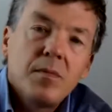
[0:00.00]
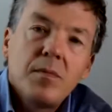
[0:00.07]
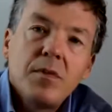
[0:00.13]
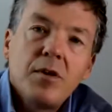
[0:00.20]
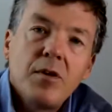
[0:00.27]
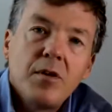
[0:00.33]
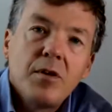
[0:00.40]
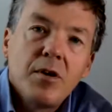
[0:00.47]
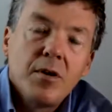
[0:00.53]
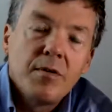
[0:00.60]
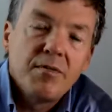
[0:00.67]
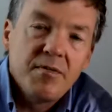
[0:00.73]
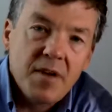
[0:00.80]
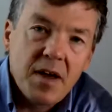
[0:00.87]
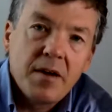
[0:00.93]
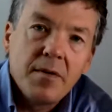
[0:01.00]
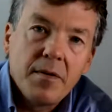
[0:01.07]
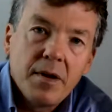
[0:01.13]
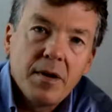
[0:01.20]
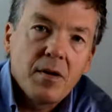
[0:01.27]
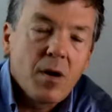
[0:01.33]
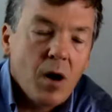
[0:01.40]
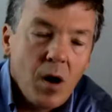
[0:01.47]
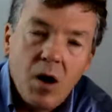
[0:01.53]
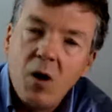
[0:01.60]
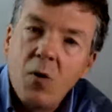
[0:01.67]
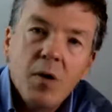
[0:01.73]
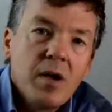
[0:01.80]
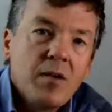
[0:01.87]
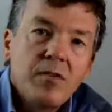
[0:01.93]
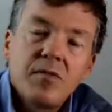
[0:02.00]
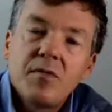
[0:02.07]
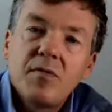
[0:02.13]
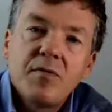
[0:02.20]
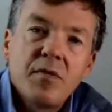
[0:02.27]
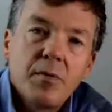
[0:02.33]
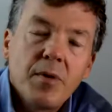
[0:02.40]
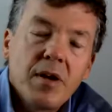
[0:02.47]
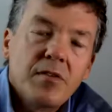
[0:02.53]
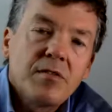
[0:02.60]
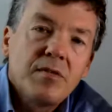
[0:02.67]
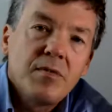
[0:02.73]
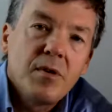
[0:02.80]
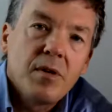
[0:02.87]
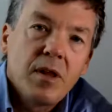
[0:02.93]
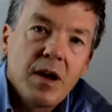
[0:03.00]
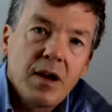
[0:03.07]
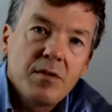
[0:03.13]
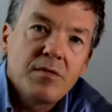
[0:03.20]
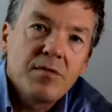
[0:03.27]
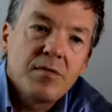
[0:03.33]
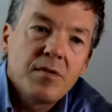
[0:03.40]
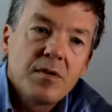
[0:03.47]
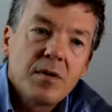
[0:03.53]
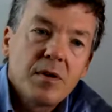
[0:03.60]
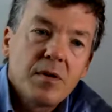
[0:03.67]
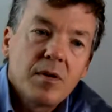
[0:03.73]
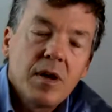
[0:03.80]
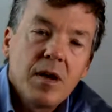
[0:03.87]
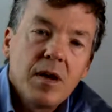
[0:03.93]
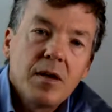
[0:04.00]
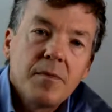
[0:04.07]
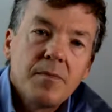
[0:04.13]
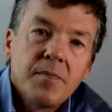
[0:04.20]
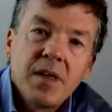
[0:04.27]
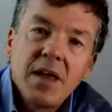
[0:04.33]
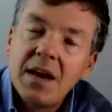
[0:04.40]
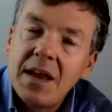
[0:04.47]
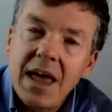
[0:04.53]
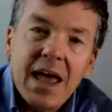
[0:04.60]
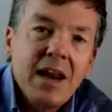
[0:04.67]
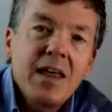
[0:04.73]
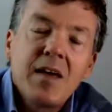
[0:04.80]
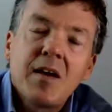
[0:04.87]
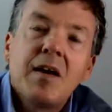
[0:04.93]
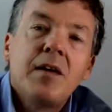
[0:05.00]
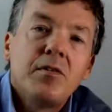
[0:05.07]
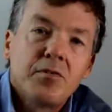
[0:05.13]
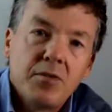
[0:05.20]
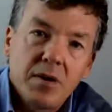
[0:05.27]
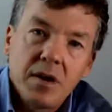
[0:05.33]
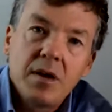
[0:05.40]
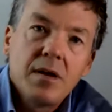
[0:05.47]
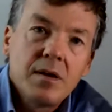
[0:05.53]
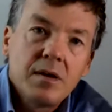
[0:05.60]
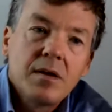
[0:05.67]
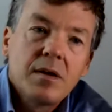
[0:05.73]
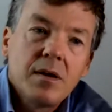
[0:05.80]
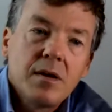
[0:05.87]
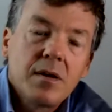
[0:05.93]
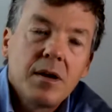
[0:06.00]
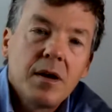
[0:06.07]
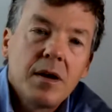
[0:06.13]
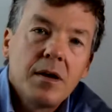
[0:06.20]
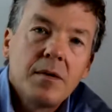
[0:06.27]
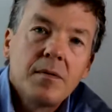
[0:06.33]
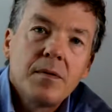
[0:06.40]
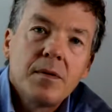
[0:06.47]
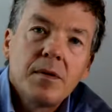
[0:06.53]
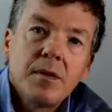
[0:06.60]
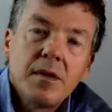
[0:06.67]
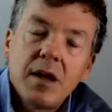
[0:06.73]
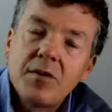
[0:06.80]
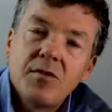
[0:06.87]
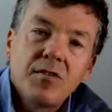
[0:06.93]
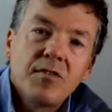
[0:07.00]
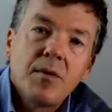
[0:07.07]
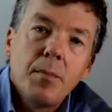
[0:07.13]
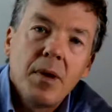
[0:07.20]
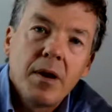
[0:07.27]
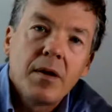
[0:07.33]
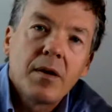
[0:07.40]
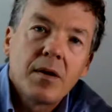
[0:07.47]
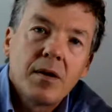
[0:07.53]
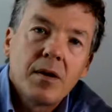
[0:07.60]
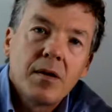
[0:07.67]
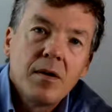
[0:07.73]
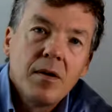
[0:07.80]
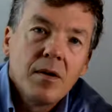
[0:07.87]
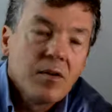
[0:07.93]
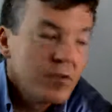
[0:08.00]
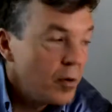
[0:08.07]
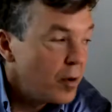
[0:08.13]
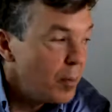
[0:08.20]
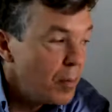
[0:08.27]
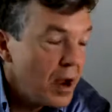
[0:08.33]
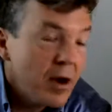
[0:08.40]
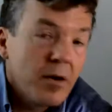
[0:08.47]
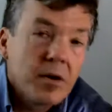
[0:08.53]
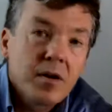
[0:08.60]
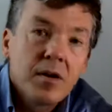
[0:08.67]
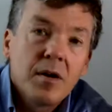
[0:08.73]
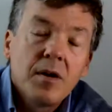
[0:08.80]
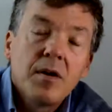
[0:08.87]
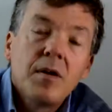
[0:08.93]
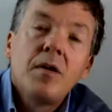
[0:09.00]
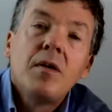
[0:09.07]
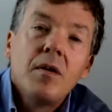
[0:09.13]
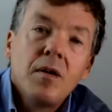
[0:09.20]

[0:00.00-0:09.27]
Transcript: you're a veteran, always, for the rest of your life, okay? In any country, okay? Not just America. So in America,